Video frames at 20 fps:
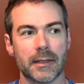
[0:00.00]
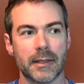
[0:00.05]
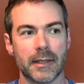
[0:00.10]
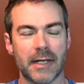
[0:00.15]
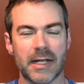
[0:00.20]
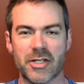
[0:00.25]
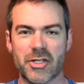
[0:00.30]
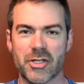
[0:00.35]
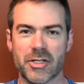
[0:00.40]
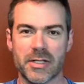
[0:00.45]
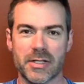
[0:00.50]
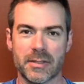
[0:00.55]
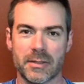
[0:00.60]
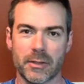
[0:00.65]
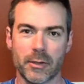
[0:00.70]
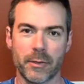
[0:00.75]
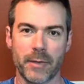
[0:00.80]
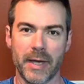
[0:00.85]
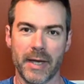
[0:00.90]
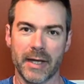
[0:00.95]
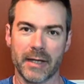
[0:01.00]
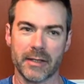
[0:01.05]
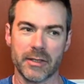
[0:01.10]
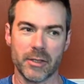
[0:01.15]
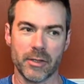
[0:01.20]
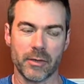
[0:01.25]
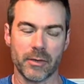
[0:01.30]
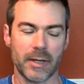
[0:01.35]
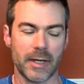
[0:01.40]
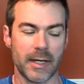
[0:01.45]
And I should go back,
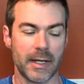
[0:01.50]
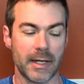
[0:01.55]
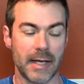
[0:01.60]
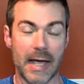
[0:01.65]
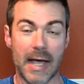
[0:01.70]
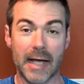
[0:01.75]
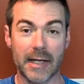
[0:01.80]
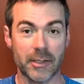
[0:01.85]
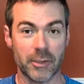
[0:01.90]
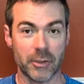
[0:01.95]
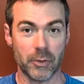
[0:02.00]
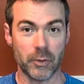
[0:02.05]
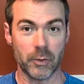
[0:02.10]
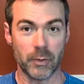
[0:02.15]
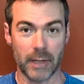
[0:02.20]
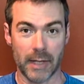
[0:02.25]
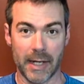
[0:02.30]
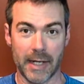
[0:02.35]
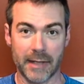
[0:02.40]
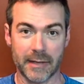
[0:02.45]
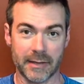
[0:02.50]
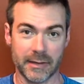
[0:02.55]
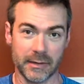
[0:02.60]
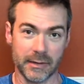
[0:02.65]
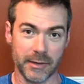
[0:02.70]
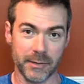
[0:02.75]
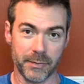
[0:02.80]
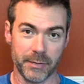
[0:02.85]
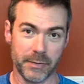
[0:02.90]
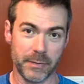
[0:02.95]
I do like the
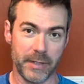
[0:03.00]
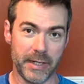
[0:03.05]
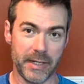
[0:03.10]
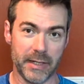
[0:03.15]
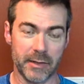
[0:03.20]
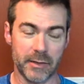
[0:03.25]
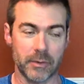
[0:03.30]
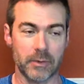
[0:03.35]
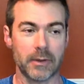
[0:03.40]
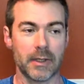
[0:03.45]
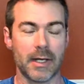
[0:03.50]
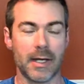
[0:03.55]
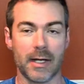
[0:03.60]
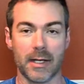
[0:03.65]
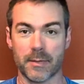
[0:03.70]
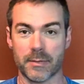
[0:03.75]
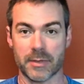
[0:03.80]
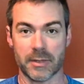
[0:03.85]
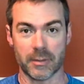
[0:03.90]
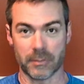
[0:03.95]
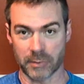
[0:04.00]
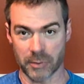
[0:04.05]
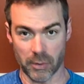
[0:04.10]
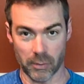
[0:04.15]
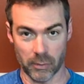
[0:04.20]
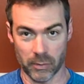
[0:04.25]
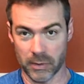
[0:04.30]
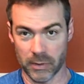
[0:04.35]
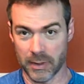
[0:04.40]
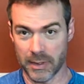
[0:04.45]
lipid panel, so
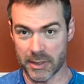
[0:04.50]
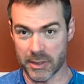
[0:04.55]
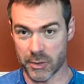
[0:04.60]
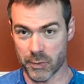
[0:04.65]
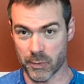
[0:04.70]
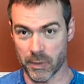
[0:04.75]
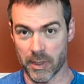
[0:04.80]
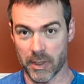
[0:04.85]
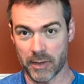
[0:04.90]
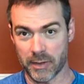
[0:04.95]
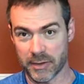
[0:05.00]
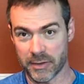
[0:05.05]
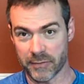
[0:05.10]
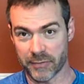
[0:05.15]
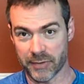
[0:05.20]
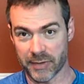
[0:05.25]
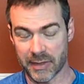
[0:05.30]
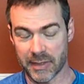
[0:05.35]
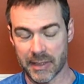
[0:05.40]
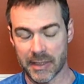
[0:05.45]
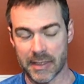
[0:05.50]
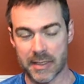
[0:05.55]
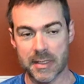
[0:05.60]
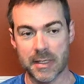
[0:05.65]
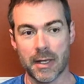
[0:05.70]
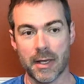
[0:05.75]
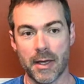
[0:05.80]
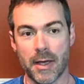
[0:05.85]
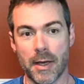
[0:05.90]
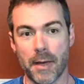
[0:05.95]
total cholesterol and different things,
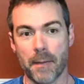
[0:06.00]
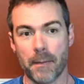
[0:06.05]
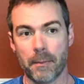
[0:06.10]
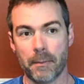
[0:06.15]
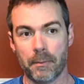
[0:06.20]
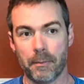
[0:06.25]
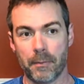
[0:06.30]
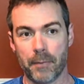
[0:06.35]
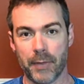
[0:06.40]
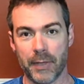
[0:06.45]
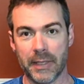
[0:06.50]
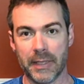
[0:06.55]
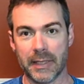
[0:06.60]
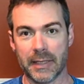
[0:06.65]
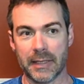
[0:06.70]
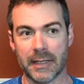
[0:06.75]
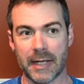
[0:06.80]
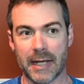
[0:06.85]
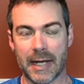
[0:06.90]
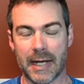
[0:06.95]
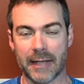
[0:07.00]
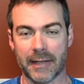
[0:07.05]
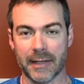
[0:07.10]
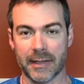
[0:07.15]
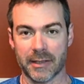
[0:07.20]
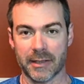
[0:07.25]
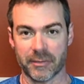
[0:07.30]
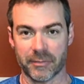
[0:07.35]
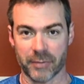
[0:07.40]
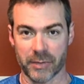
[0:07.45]
but I
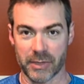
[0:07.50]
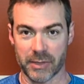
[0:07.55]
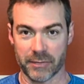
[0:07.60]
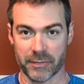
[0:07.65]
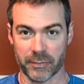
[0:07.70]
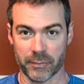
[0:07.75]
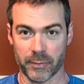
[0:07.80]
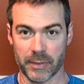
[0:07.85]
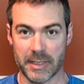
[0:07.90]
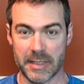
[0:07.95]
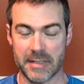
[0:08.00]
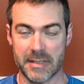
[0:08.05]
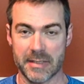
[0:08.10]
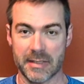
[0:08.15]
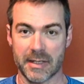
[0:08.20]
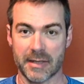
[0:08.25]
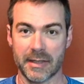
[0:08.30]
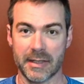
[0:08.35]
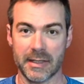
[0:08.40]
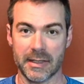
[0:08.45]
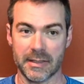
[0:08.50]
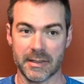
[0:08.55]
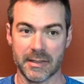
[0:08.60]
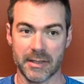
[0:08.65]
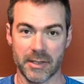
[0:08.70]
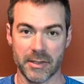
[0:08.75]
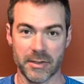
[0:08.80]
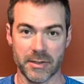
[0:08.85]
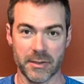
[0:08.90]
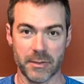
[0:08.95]
like it for different reasons. I think it
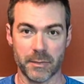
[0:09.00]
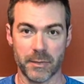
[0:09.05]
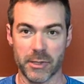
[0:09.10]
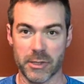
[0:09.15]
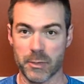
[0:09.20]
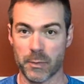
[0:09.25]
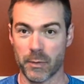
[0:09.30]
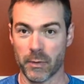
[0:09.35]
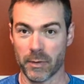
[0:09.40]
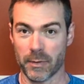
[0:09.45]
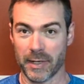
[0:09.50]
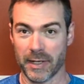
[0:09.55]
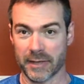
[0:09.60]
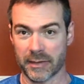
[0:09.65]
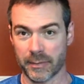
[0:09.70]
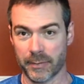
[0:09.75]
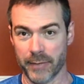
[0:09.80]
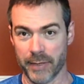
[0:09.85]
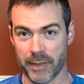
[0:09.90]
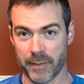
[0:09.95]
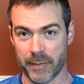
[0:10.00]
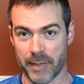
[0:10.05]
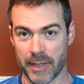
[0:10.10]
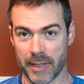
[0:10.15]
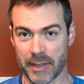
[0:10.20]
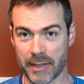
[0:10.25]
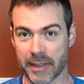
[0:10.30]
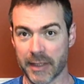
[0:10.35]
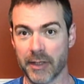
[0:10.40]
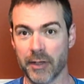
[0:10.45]
tells us much more about the
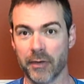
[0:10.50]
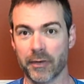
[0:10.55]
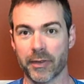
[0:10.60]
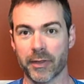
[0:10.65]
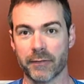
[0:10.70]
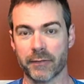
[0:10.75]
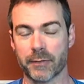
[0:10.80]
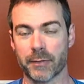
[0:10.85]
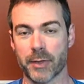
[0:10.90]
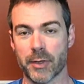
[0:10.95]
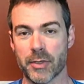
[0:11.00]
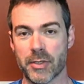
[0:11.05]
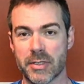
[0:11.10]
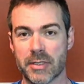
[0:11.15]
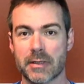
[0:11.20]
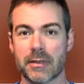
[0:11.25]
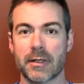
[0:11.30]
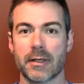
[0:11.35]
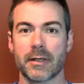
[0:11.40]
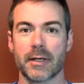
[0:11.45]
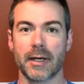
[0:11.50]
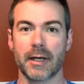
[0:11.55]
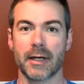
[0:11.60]
metabolic health of a person,